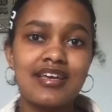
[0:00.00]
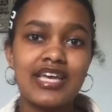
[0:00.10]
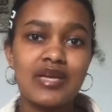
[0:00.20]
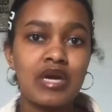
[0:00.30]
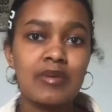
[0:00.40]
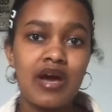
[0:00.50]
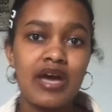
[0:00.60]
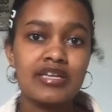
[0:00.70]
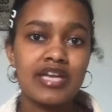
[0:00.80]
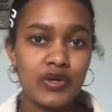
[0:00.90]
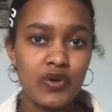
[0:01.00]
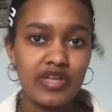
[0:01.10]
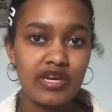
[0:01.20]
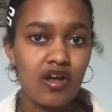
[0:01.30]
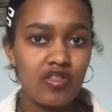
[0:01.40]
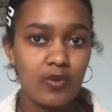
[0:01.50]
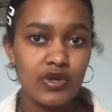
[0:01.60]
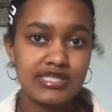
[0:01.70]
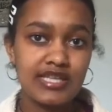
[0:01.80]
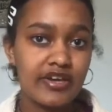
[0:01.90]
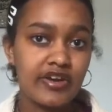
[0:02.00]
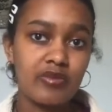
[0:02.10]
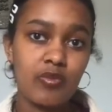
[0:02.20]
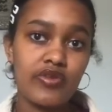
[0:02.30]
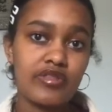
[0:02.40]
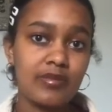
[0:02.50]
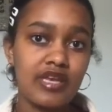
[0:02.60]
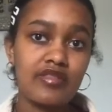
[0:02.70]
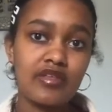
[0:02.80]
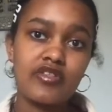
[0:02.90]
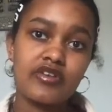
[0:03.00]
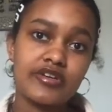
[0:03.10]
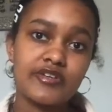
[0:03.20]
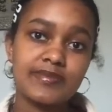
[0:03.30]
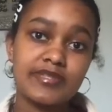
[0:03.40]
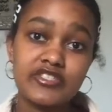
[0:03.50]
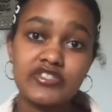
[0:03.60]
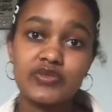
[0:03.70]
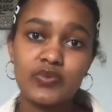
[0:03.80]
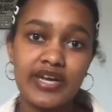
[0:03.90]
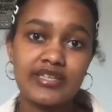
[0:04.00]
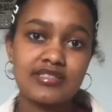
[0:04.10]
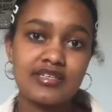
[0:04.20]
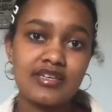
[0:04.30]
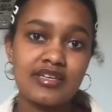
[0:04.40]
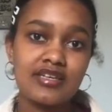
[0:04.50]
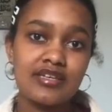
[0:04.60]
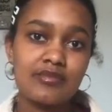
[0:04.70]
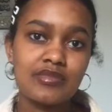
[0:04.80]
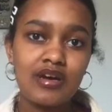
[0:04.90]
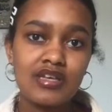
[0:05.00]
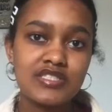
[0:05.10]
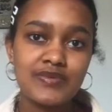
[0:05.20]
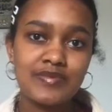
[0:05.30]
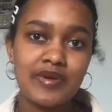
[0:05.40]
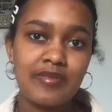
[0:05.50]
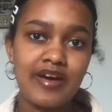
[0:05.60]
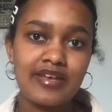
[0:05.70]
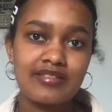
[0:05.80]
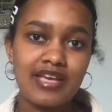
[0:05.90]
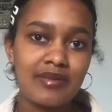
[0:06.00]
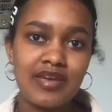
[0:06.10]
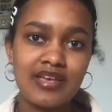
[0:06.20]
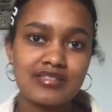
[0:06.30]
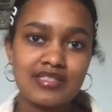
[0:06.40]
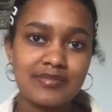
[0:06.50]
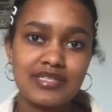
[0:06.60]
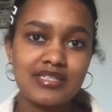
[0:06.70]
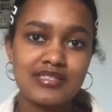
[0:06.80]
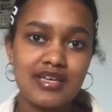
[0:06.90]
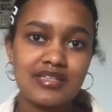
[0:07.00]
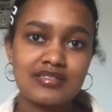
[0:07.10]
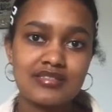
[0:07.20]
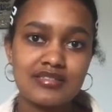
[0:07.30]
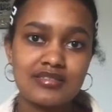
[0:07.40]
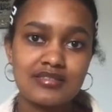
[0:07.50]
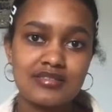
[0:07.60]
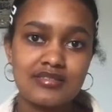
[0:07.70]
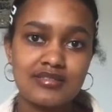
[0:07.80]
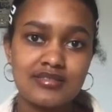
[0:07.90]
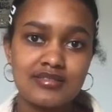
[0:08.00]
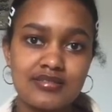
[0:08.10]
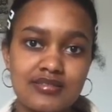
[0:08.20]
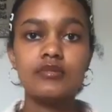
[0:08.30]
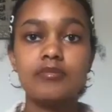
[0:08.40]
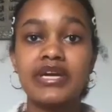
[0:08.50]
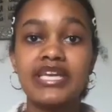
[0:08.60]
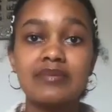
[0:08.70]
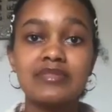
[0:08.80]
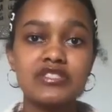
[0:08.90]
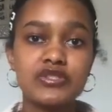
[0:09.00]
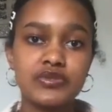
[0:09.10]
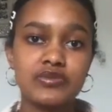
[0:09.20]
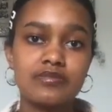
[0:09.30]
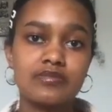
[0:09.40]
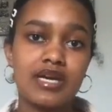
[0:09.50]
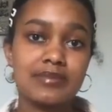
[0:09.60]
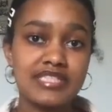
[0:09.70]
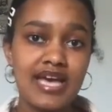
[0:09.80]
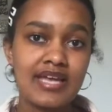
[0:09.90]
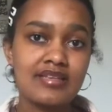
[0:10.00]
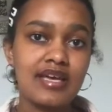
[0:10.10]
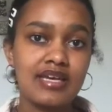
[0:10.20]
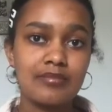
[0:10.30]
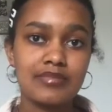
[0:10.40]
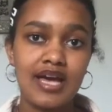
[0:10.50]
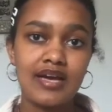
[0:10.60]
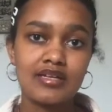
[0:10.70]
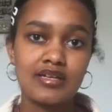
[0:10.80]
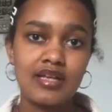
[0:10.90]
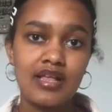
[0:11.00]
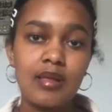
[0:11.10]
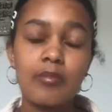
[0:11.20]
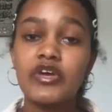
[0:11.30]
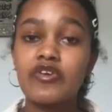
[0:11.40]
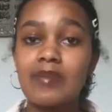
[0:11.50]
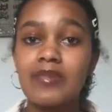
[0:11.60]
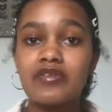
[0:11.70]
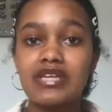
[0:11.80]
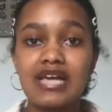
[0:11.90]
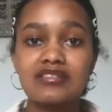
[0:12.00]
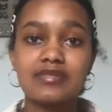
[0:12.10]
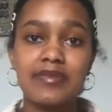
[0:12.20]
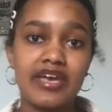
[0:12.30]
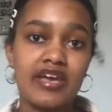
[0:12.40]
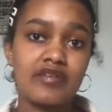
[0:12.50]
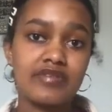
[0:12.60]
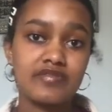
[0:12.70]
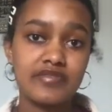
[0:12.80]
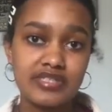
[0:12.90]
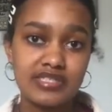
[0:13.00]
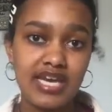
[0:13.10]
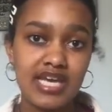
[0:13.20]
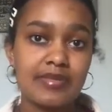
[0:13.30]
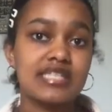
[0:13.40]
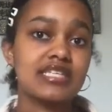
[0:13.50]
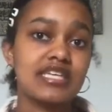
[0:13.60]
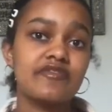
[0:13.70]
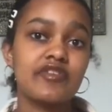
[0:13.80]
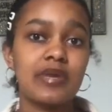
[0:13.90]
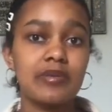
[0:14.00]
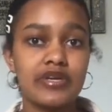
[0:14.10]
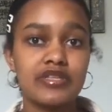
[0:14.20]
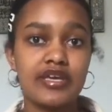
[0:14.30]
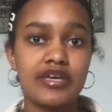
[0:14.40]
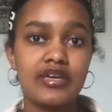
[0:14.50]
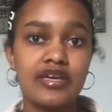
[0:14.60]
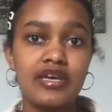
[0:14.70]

In my mind, I know that all the boys like her more than me and the other girls because she's white. But also in my mind, that makes complete sense. My name is Noon, I'm 10, and I'm black. My grandma relaxes my hair for the first time as a gift for my birthday.